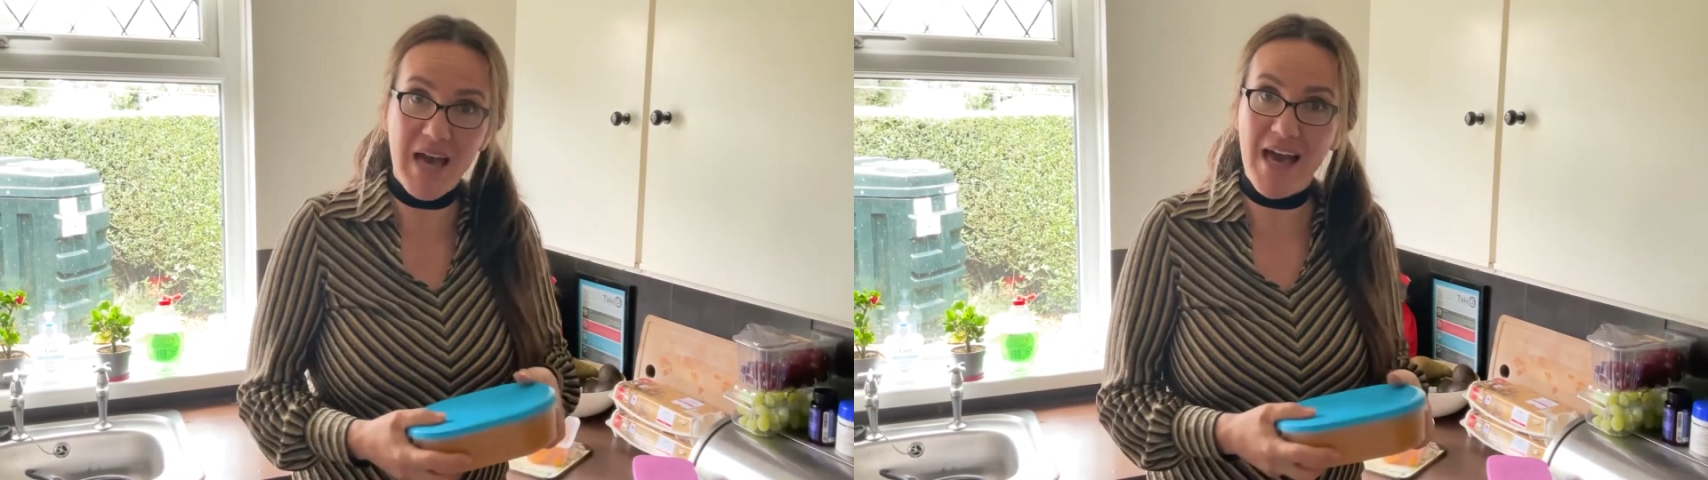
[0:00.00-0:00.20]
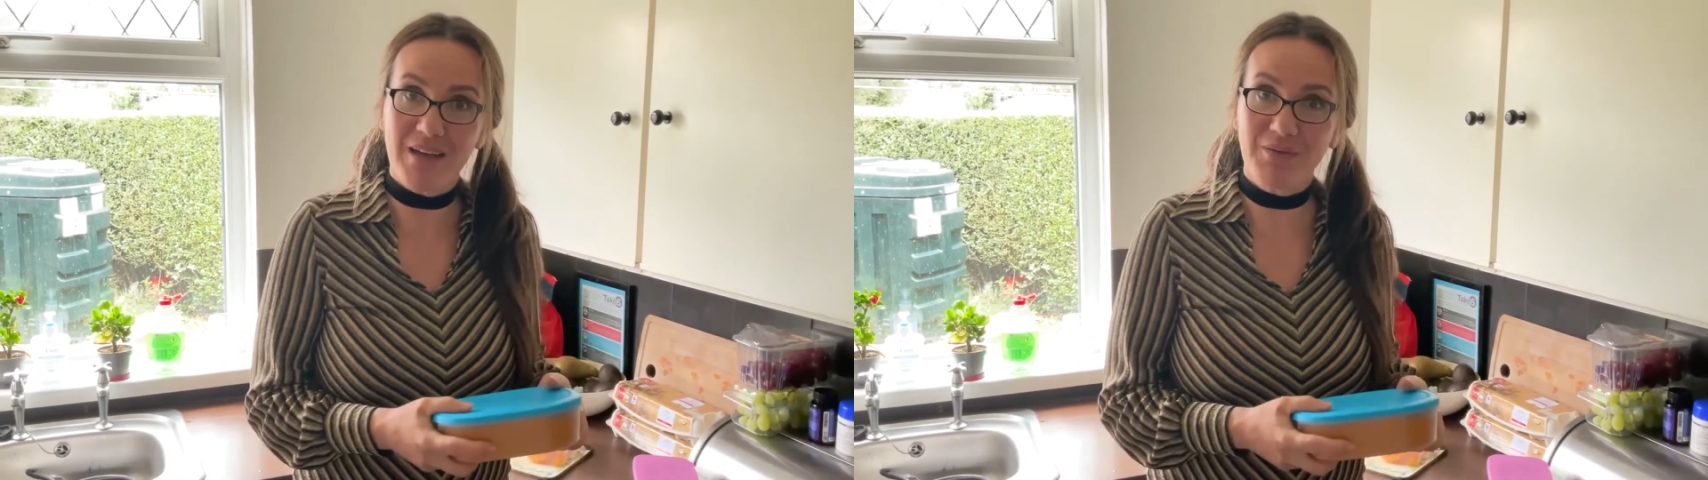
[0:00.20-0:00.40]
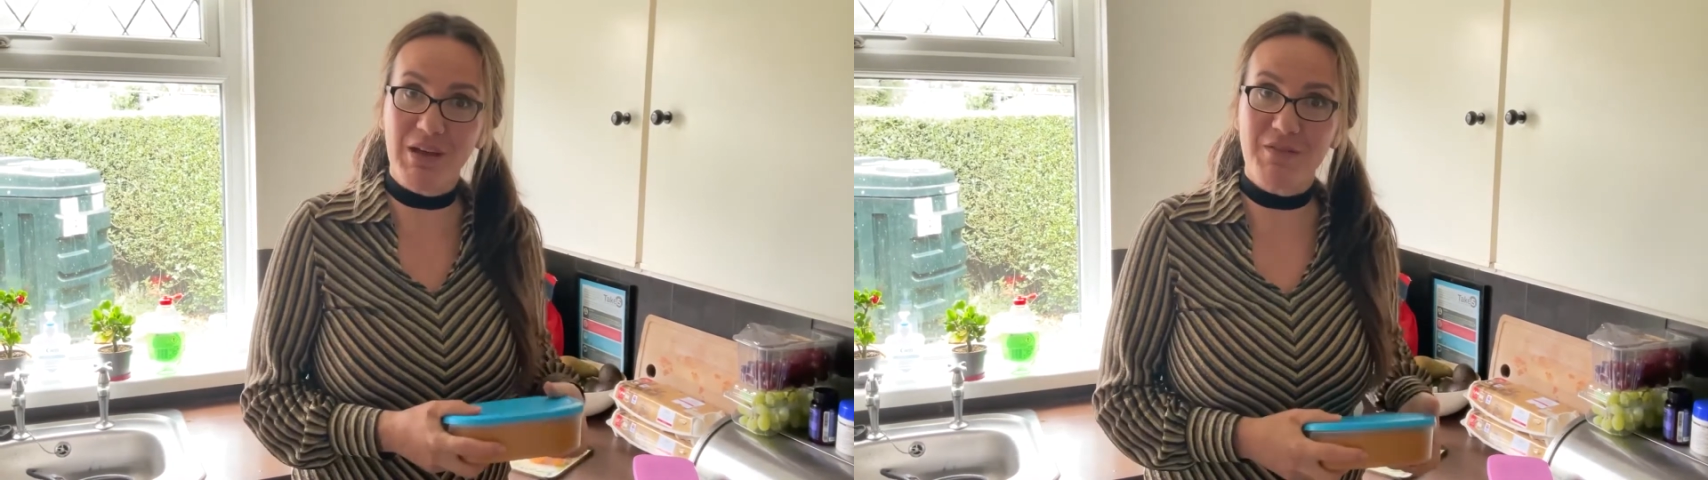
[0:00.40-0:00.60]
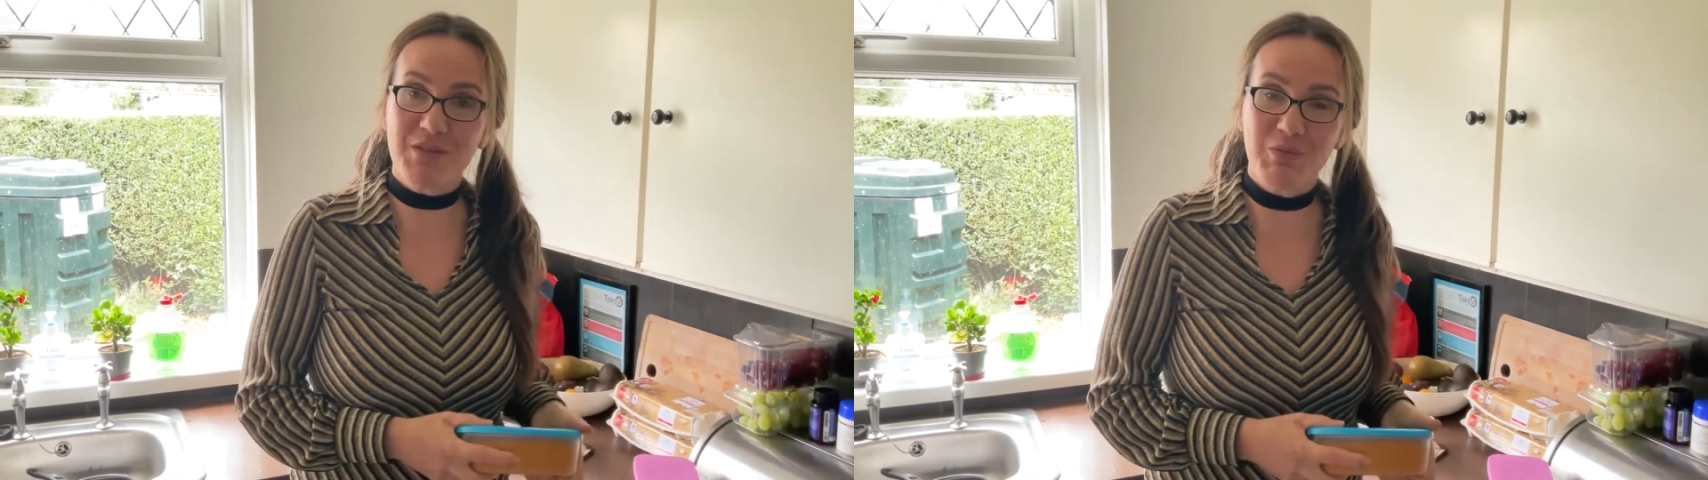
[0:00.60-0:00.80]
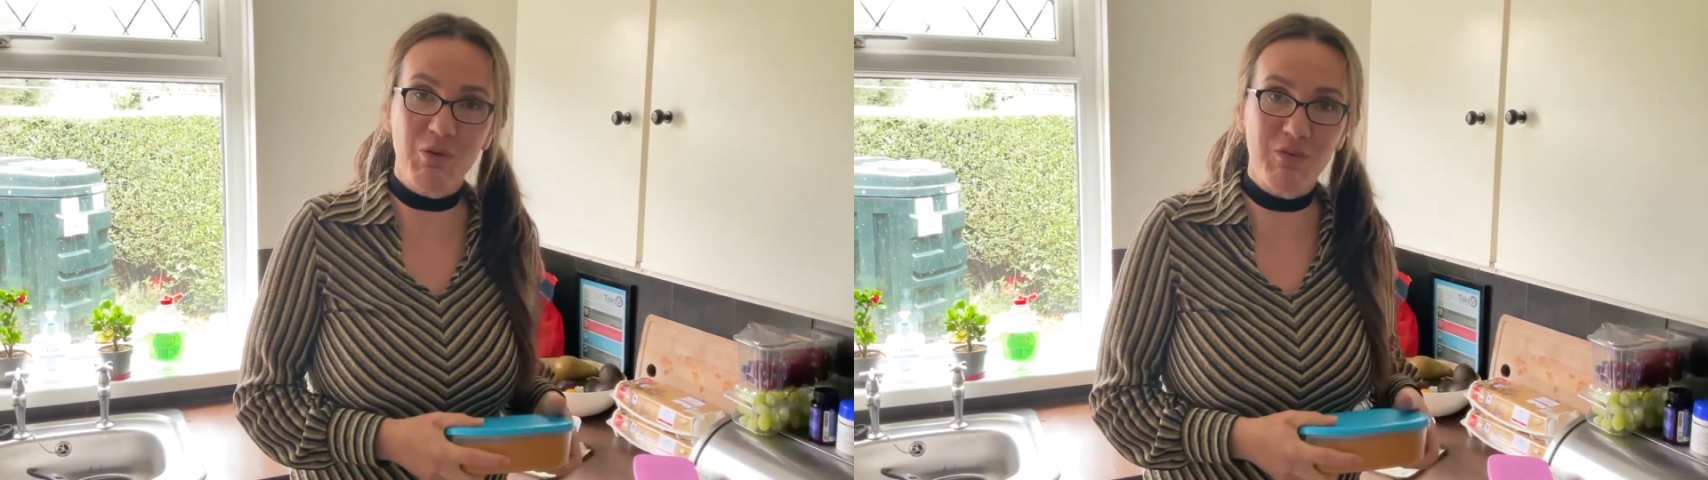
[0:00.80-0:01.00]
and we'll have
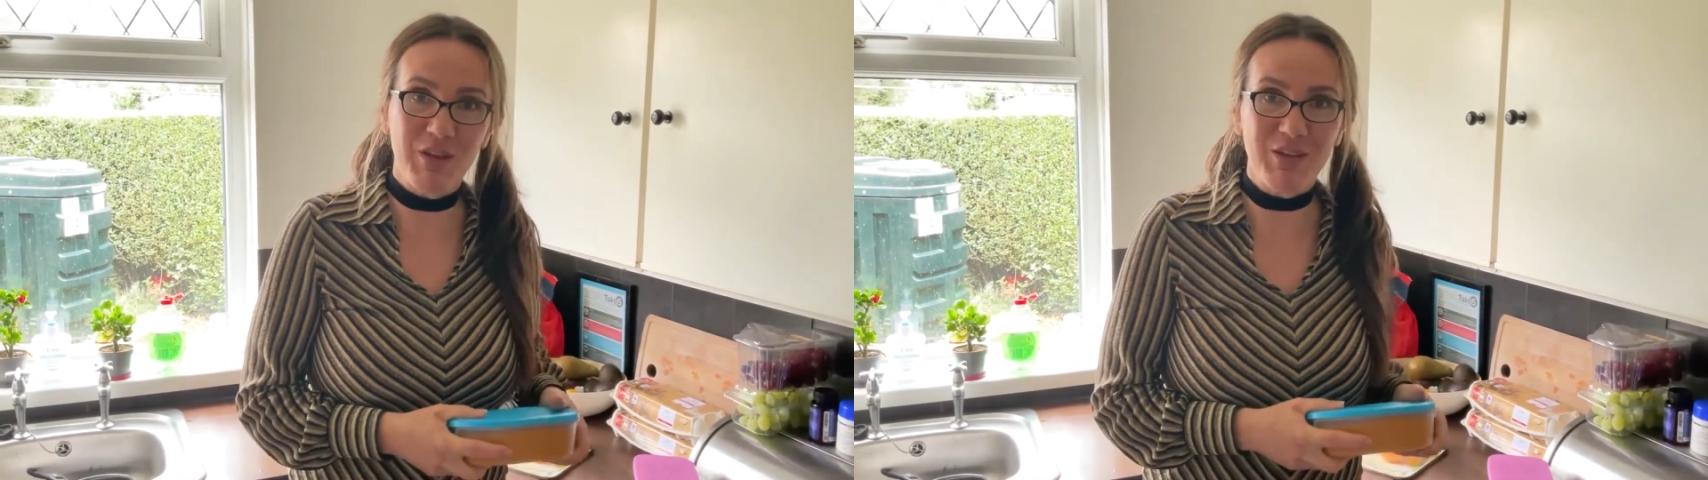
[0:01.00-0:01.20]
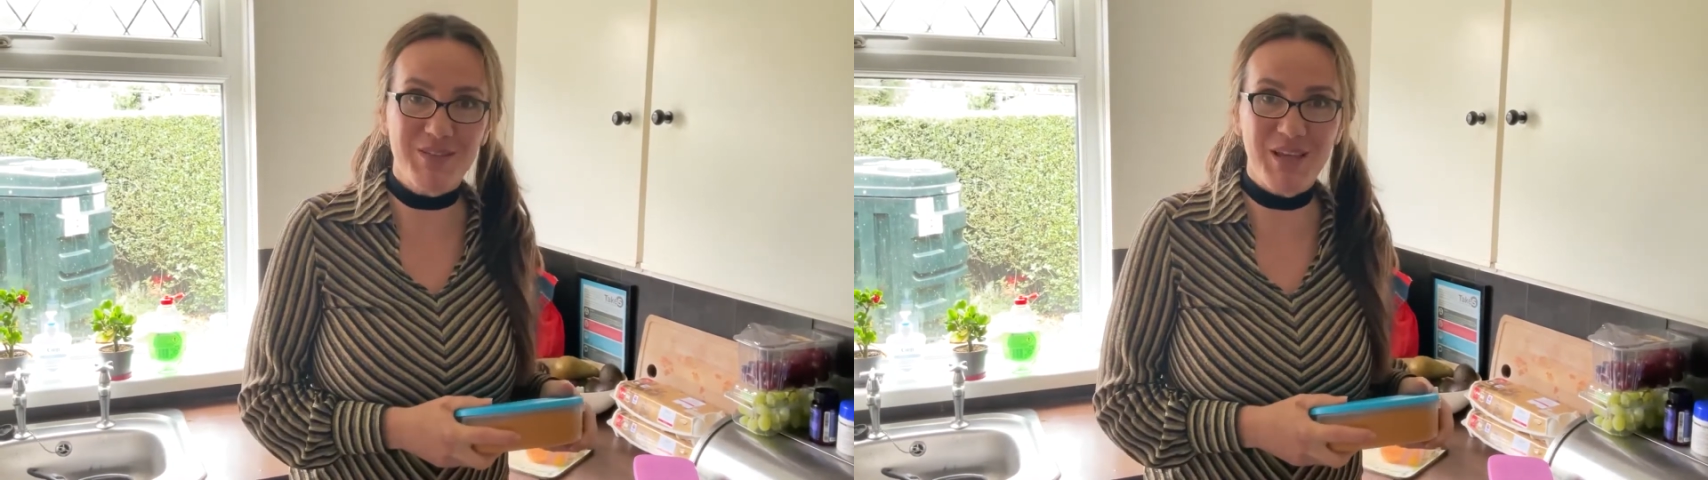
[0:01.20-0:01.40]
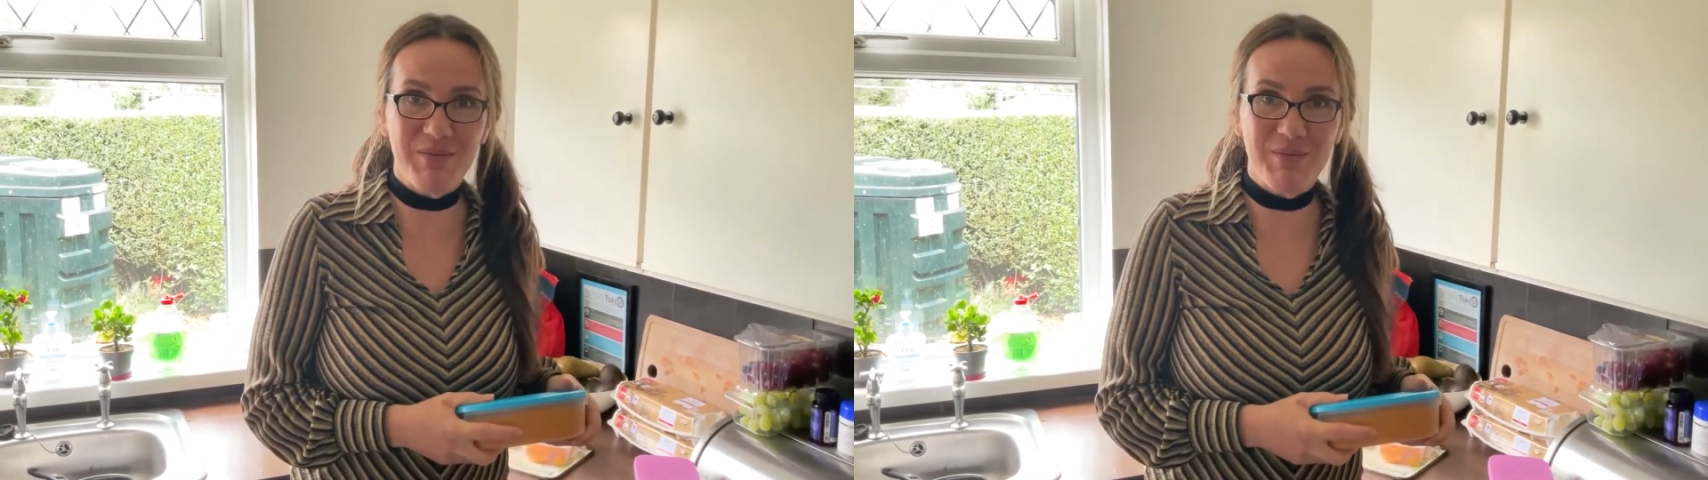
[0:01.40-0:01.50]
some more videos